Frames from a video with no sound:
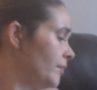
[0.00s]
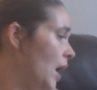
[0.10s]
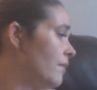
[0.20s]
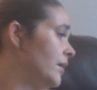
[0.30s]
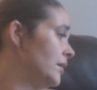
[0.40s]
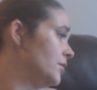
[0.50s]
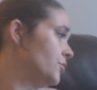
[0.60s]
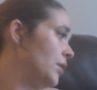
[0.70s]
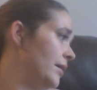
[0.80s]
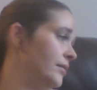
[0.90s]
I've got to
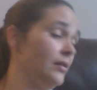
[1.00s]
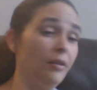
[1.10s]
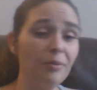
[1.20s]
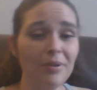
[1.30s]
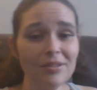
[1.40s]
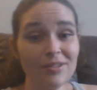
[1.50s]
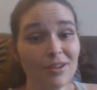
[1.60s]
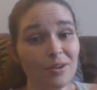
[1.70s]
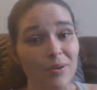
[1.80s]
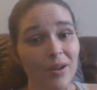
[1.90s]
try these other ones
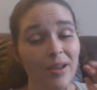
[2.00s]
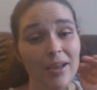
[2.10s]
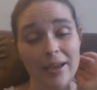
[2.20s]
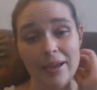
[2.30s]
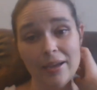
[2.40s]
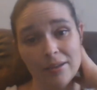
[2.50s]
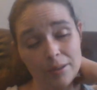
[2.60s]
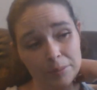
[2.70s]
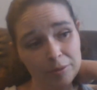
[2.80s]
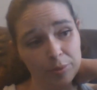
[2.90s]
though, and
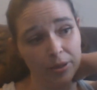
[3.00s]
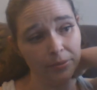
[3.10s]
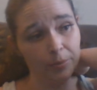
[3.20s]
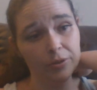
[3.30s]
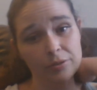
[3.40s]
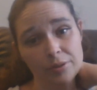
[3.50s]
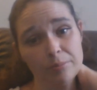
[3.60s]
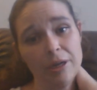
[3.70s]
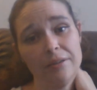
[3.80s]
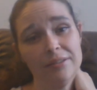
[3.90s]
I'm going to probably put those in
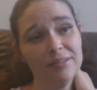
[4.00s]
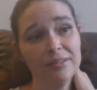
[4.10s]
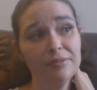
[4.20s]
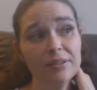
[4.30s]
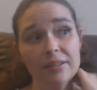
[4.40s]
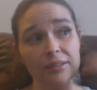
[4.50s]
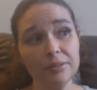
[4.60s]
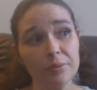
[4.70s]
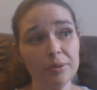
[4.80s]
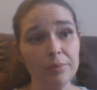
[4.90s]
brownies because I feel like
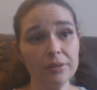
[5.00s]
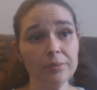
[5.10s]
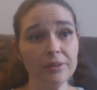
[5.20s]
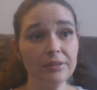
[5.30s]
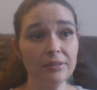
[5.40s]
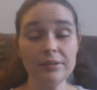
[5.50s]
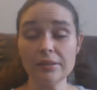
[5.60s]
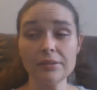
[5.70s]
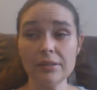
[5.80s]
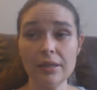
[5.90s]
that's one of the best ways to
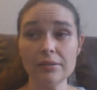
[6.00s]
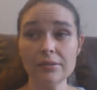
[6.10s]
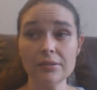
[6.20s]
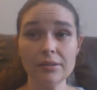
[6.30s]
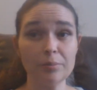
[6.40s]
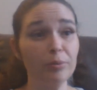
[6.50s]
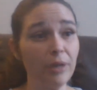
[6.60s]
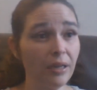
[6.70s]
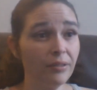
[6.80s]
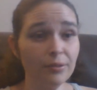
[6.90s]
test it out, is because
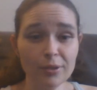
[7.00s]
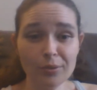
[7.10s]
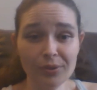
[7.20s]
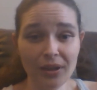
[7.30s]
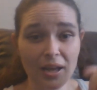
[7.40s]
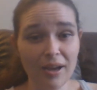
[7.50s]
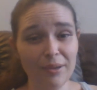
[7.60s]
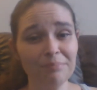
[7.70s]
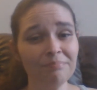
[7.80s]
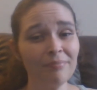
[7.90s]
brownies don't
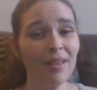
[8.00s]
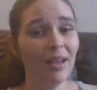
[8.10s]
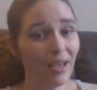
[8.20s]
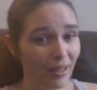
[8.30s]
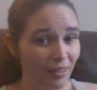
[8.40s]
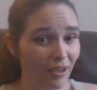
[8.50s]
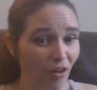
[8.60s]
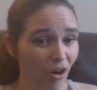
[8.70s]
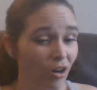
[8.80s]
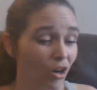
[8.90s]
lie, and they
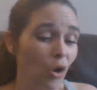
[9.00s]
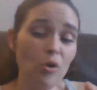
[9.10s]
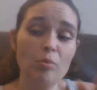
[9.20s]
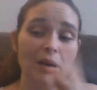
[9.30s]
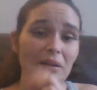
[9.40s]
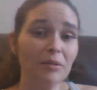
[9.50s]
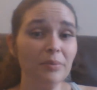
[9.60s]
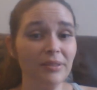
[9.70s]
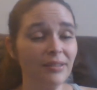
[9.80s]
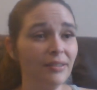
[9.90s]
are cocoa powder
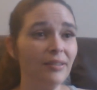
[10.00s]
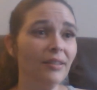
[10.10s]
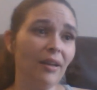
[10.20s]
basically.